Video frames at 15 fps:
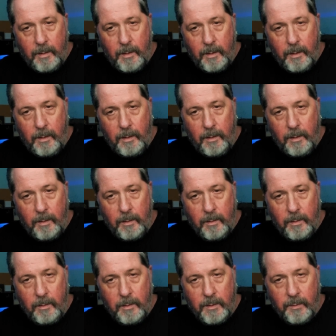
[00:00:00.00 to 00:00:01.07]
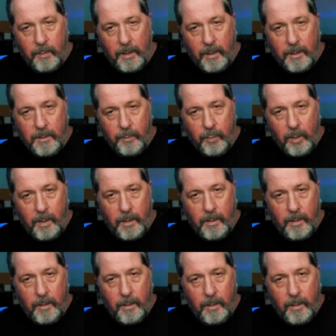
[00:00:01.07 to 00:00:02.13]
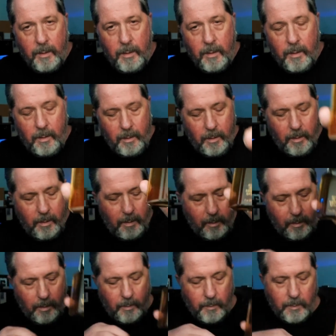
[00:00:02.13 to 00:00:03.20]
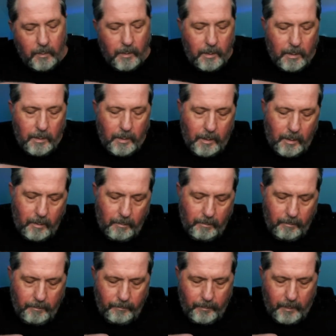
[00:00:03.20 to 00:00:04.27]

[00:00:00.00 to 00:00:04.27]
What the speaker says: a splash spray. It comes with the